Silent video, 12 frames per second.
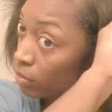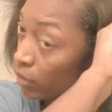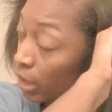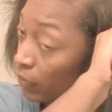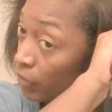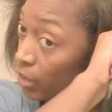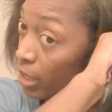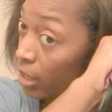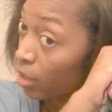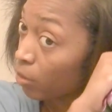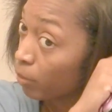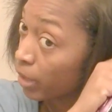after that
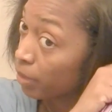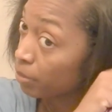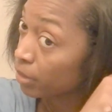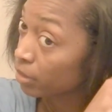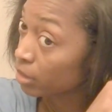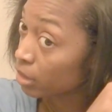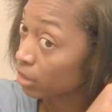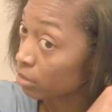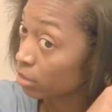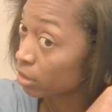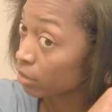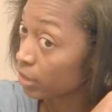I'll wrap it, and
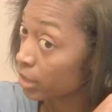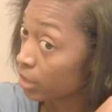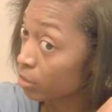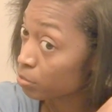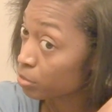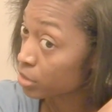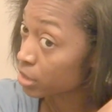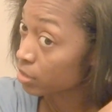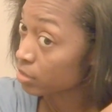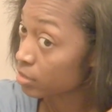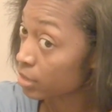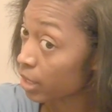that helps protect
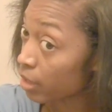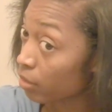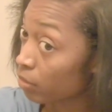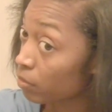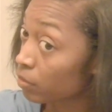the style.